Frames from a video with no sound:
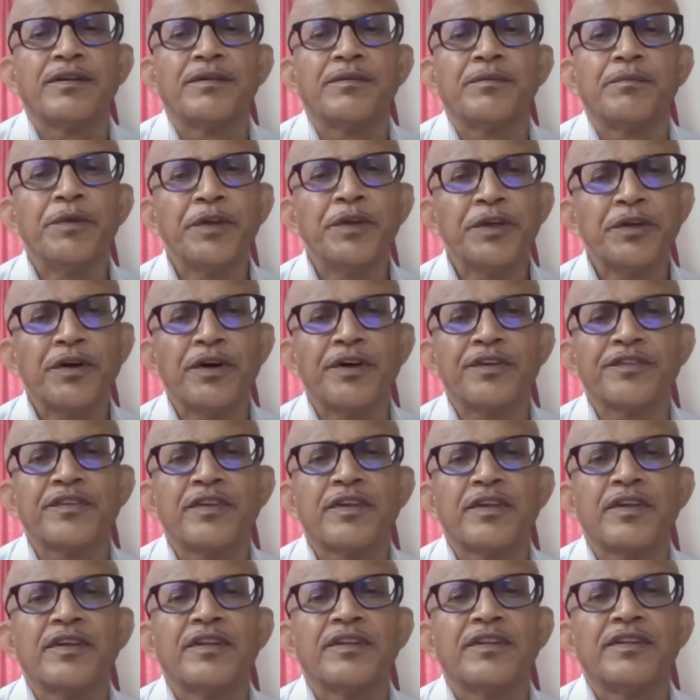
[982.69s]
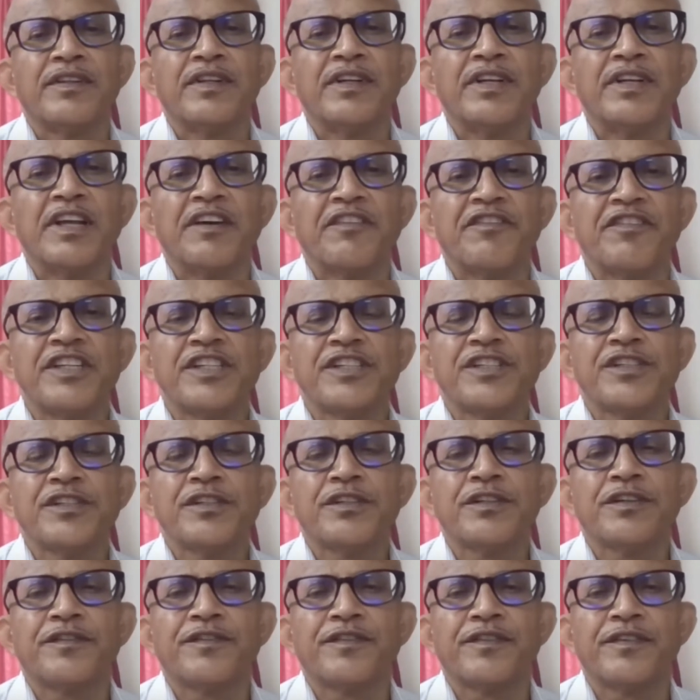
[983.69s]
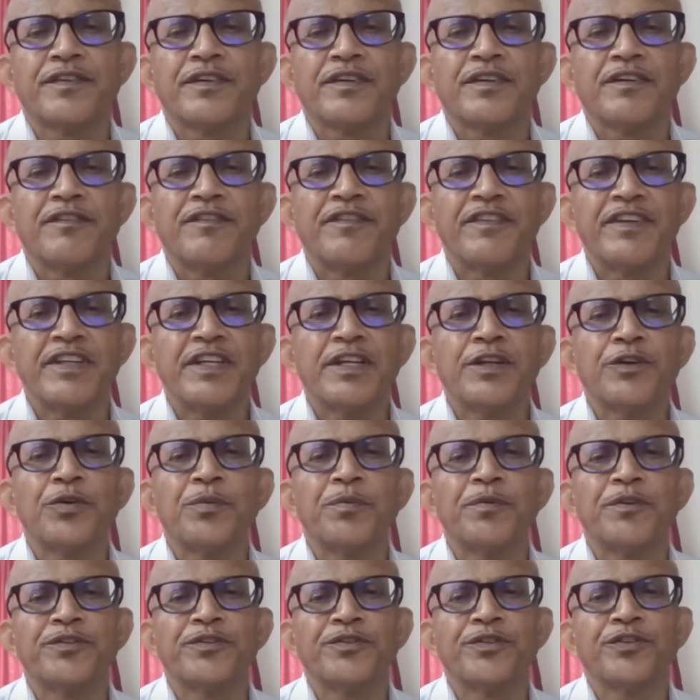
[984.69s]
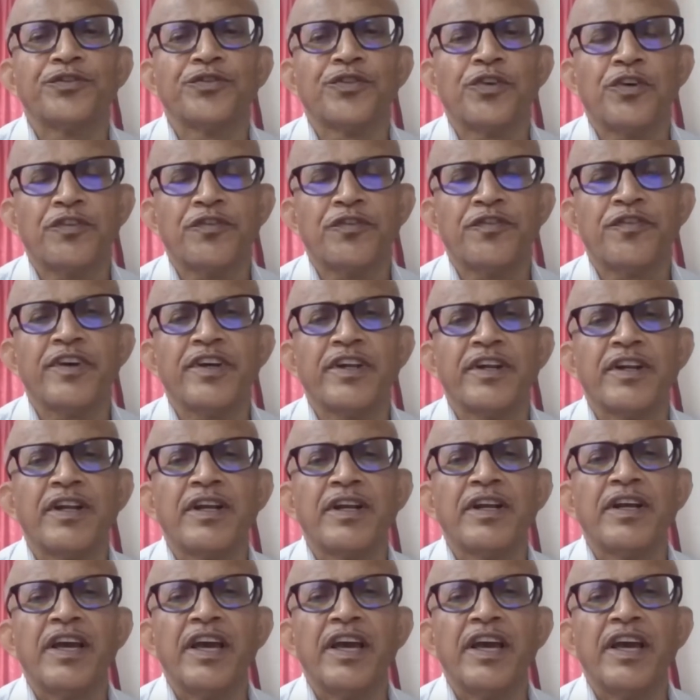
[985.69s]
because the definition of free and open source software